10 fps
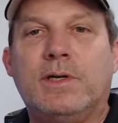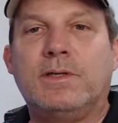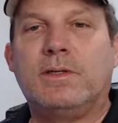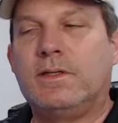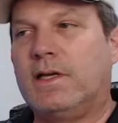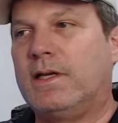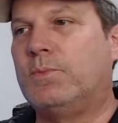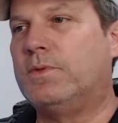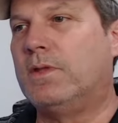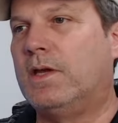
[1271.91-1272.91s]
but
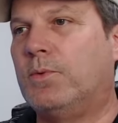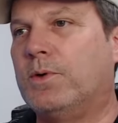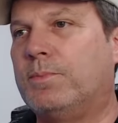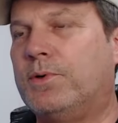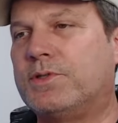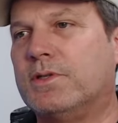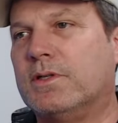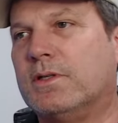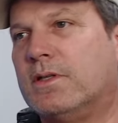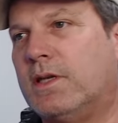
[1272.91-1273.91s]
they want
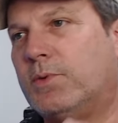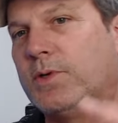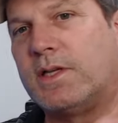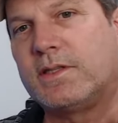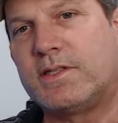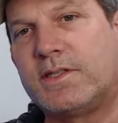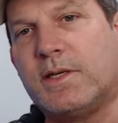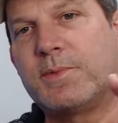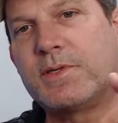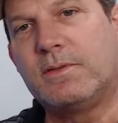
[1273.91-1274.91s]
to get the
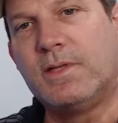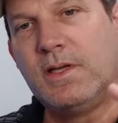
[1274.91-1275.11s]
tips